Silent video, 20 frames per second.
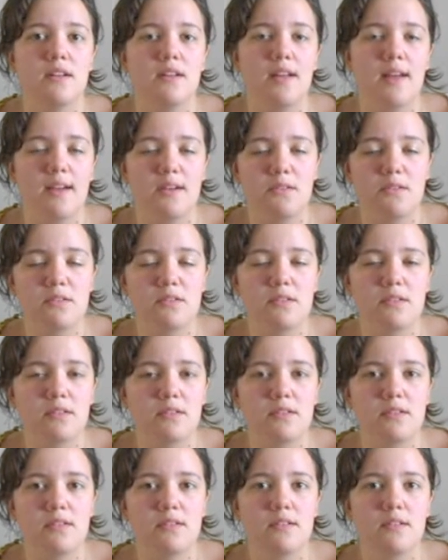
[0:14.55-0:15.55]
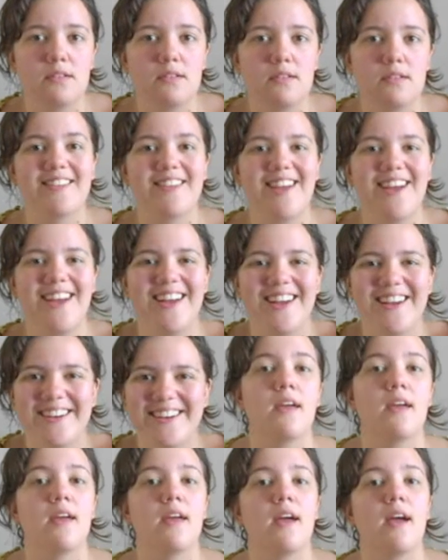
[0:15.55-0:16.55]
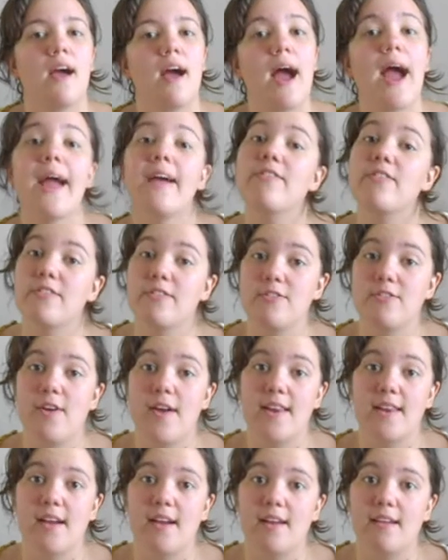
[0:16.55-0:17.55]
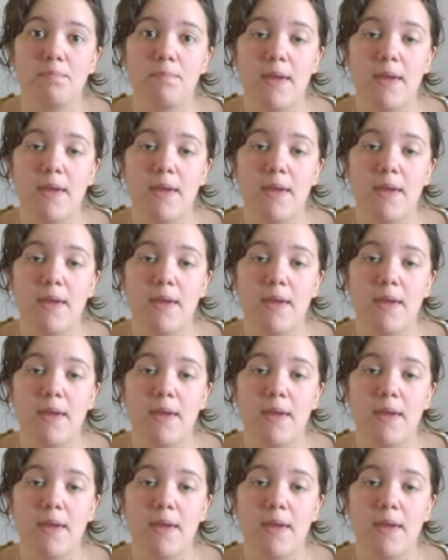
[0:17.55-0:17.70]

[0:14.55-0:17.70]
Ew. I have this new idea.